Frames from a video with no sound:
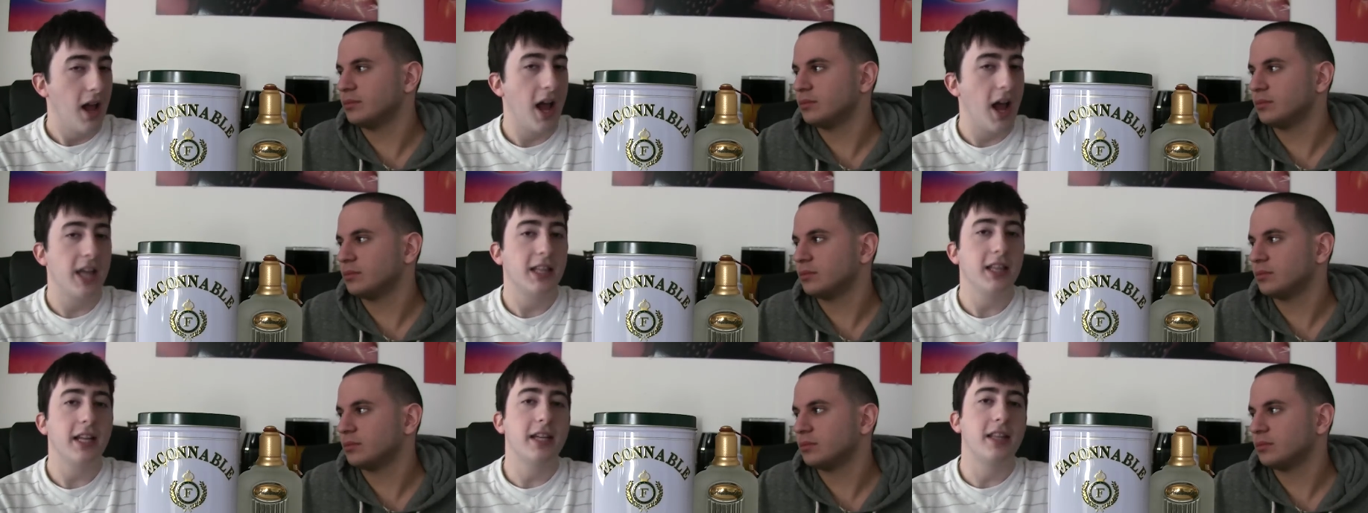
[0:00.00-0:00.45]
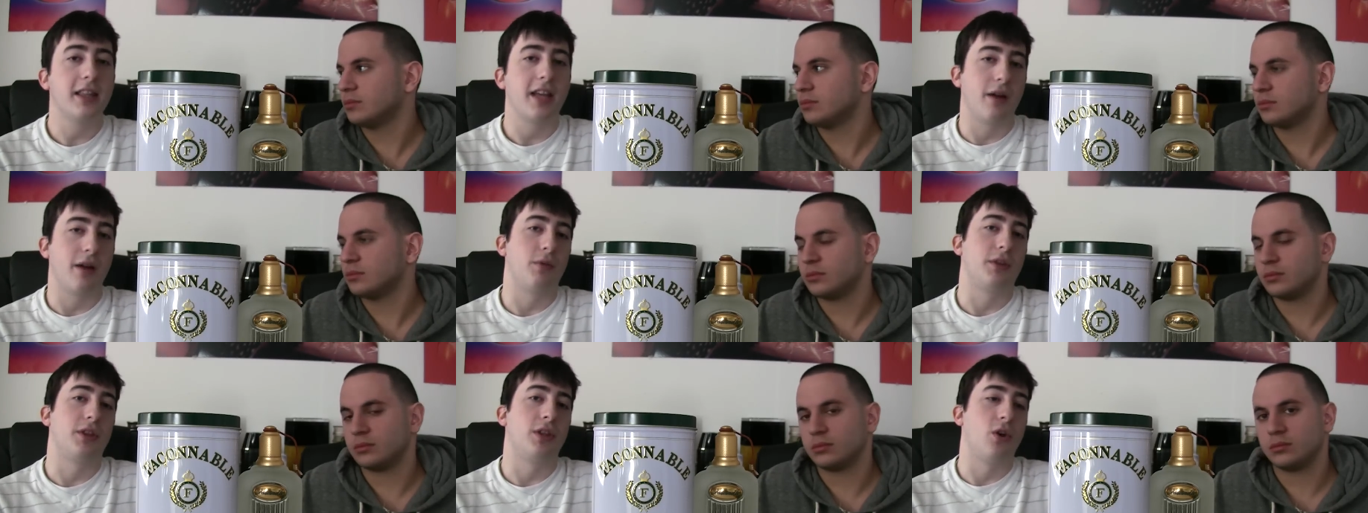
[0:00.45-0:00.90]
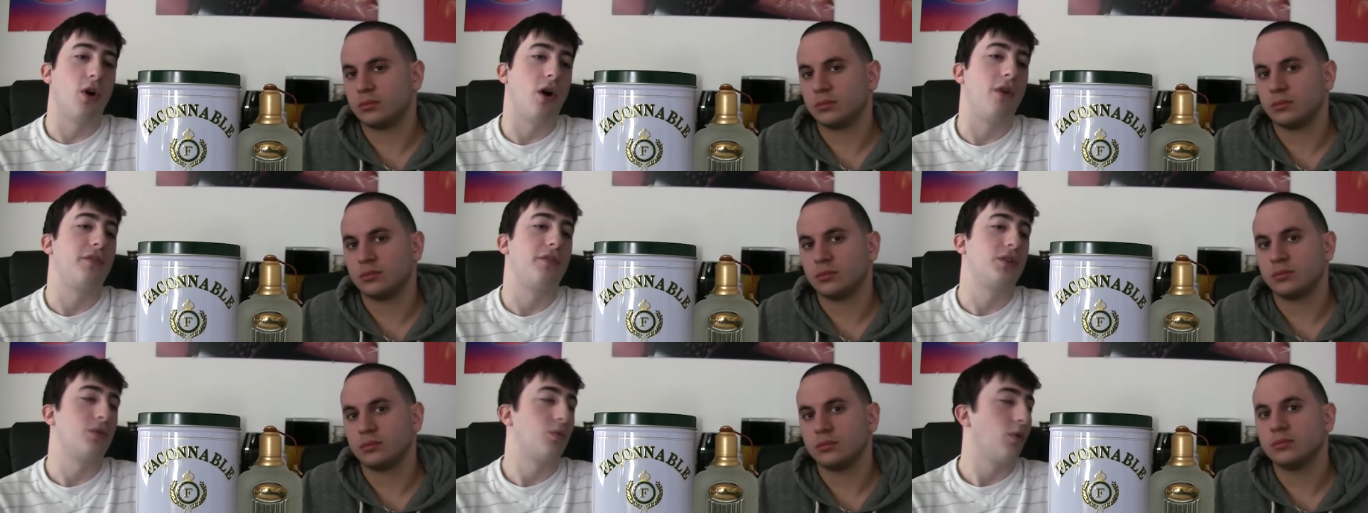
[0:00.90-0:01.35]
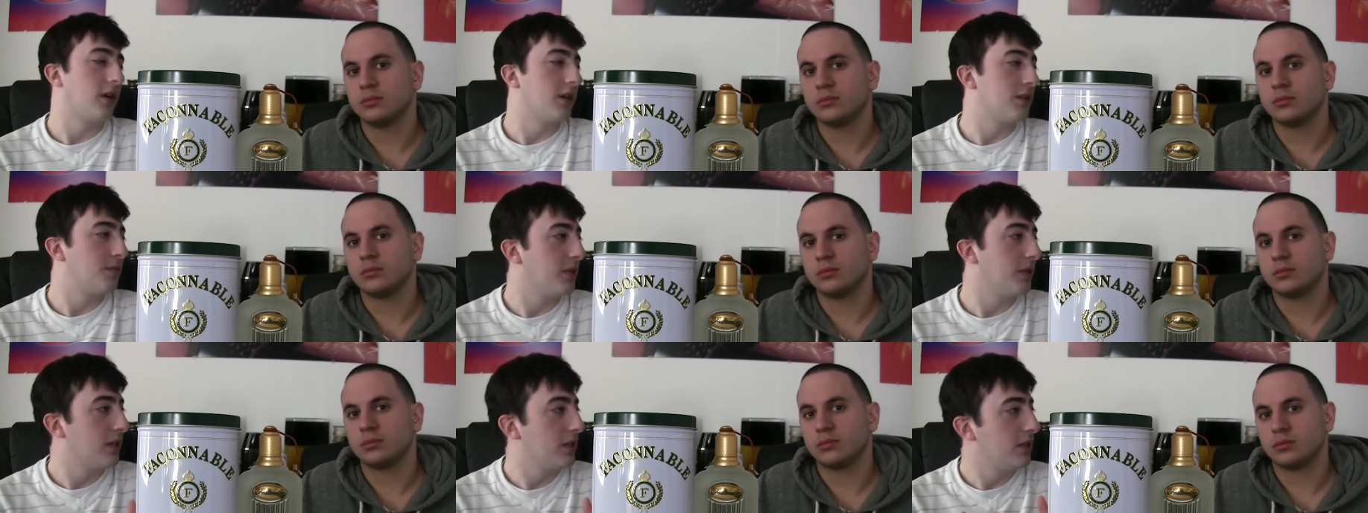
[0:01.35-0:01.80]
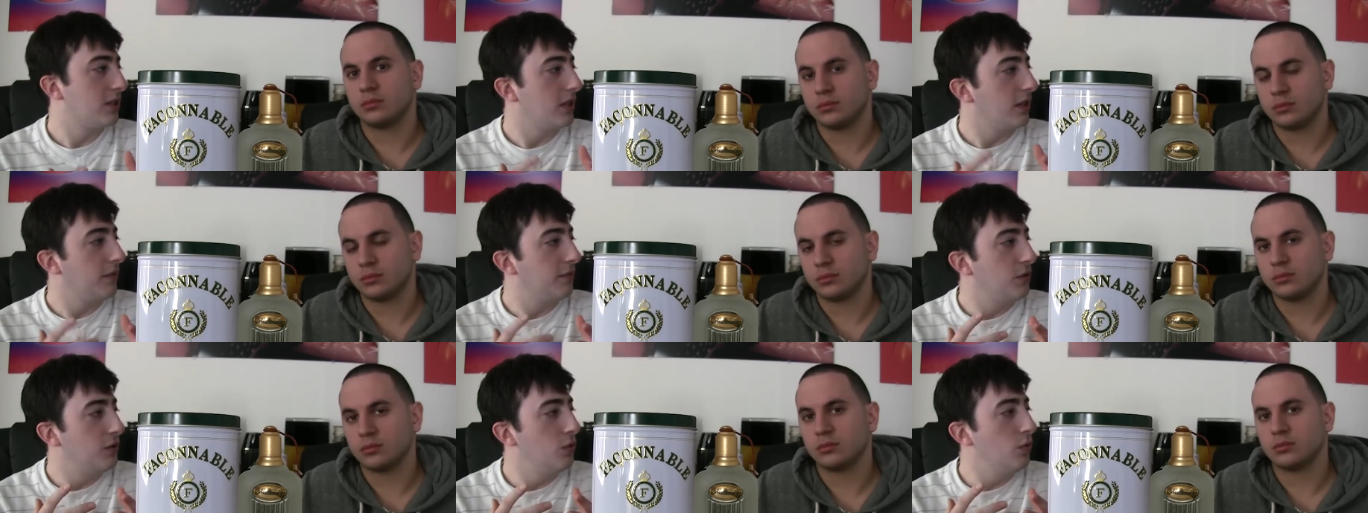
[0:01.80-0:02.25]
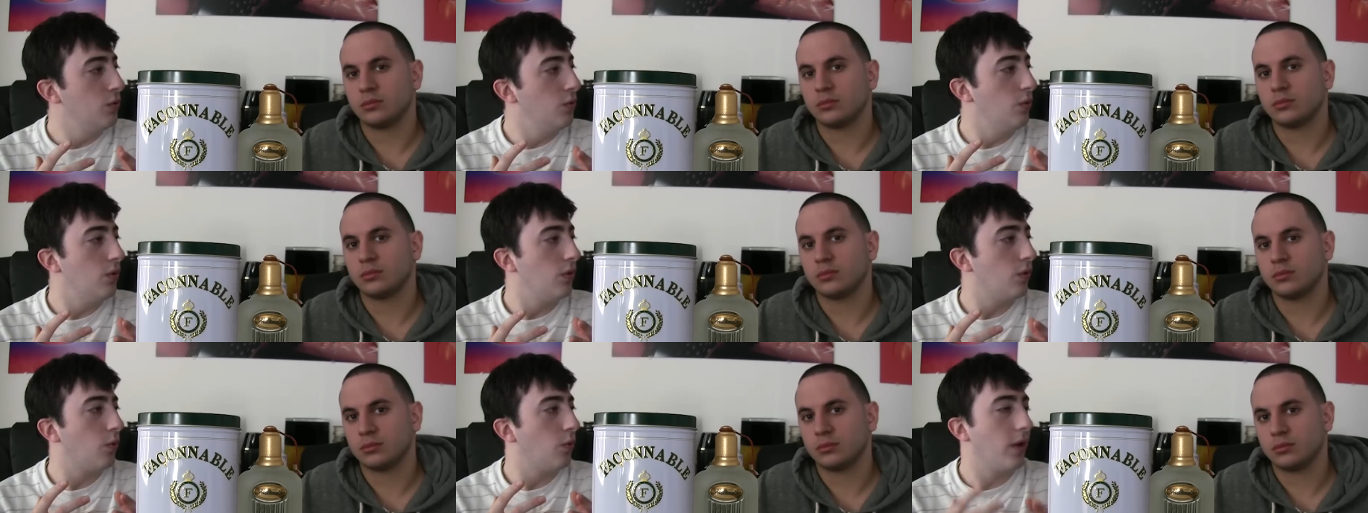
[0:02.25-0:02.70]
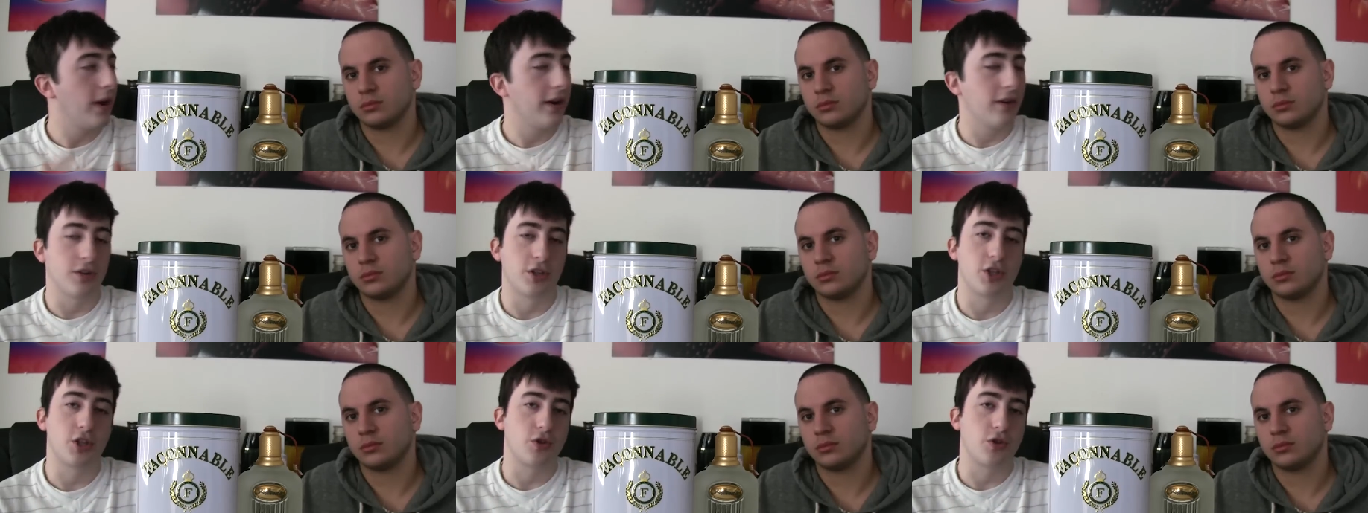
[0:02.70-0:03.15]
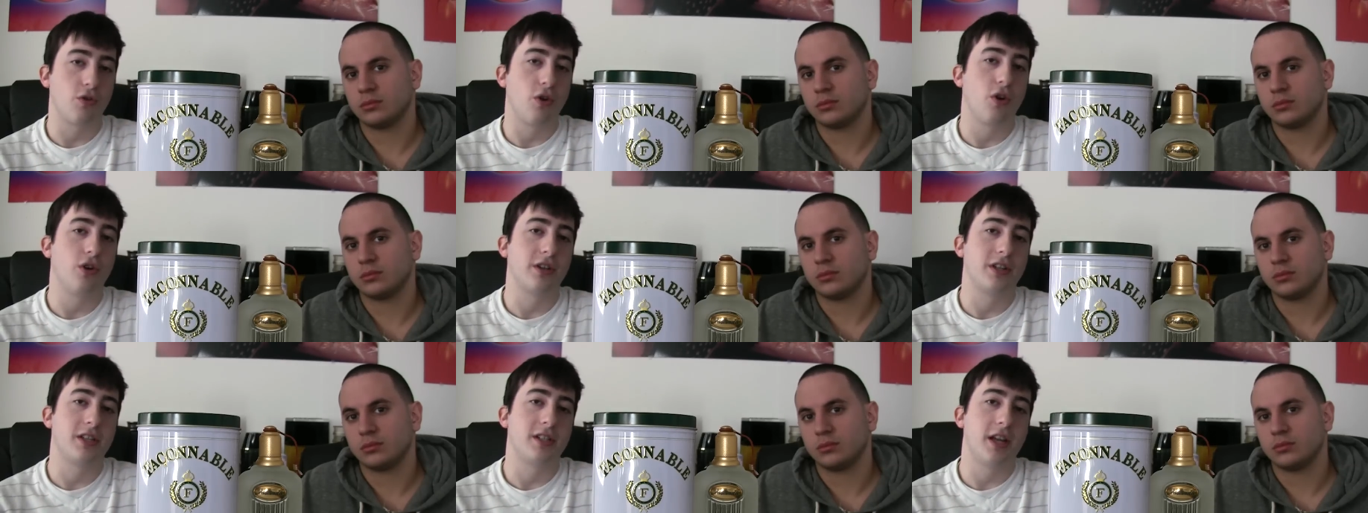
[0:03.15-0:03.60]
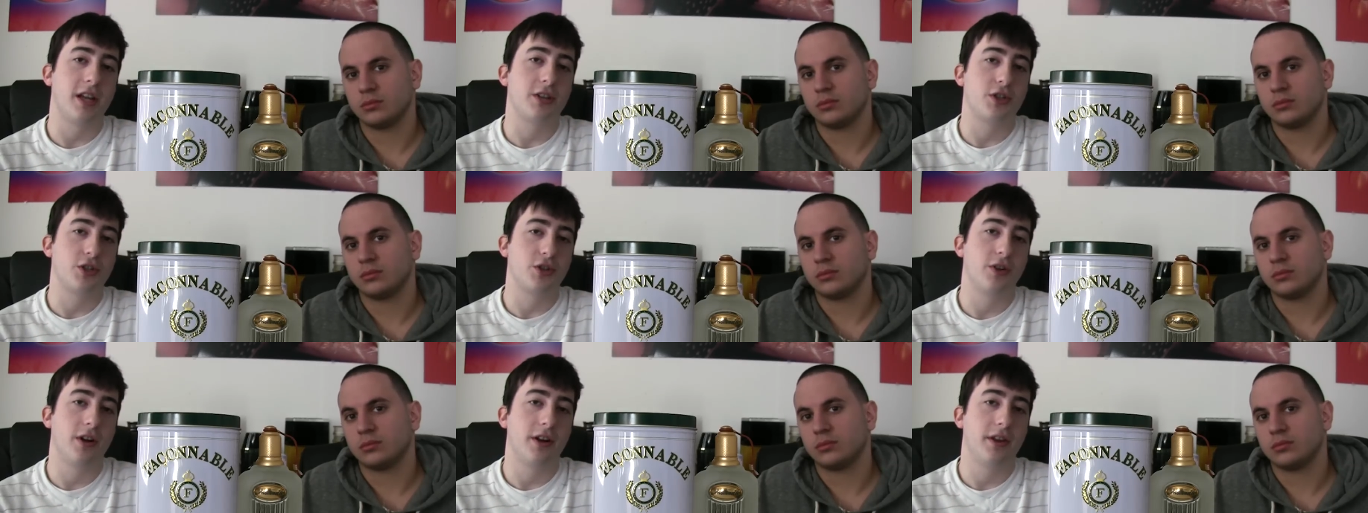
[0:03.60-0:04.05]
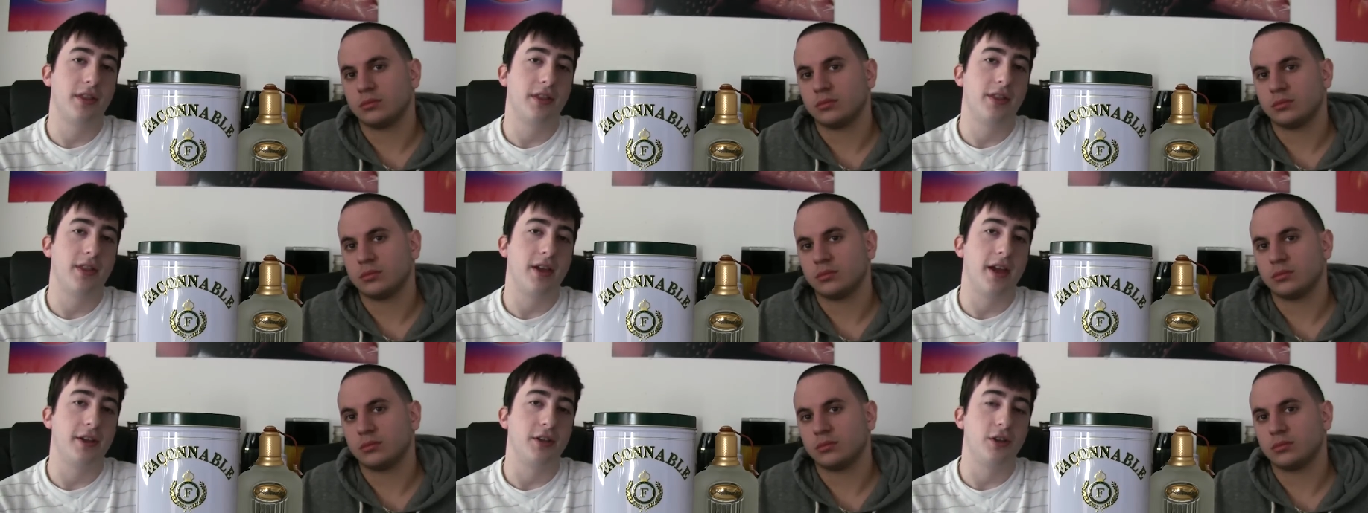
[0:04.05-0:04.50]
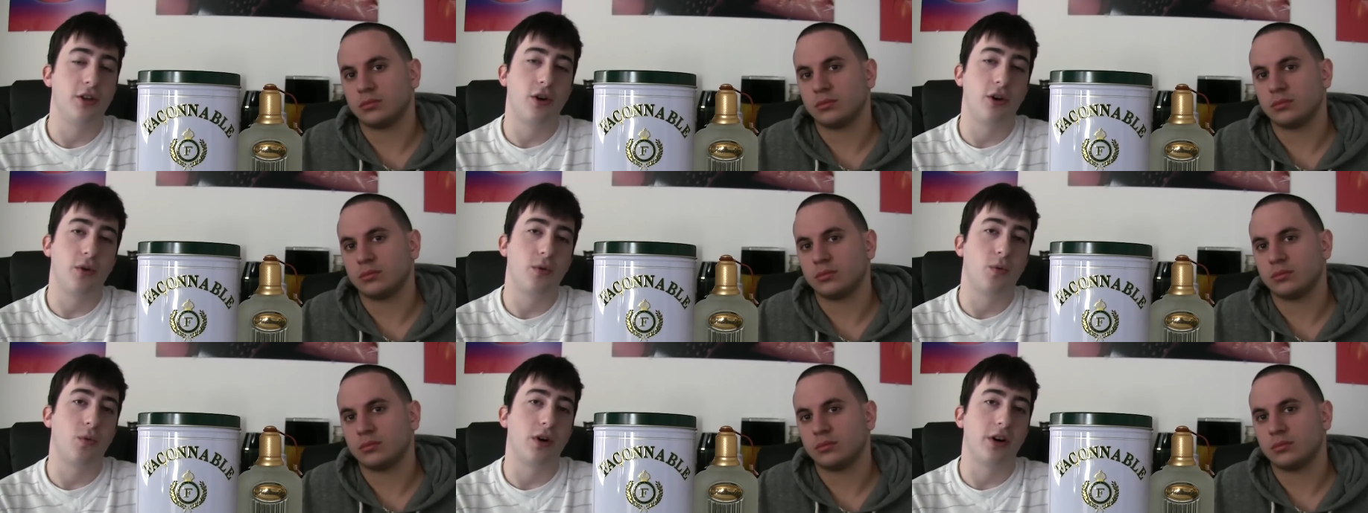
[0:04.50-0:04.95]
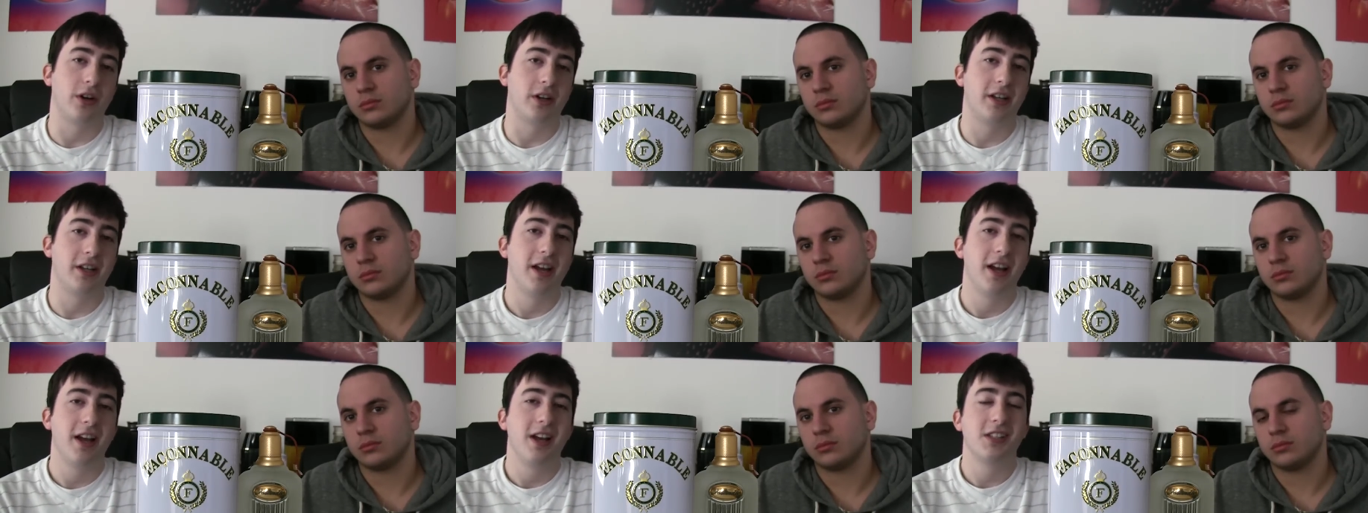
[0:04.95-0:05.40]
Speaker 1: I like that with the office wears because if you wear a strong scent strength and you go to work,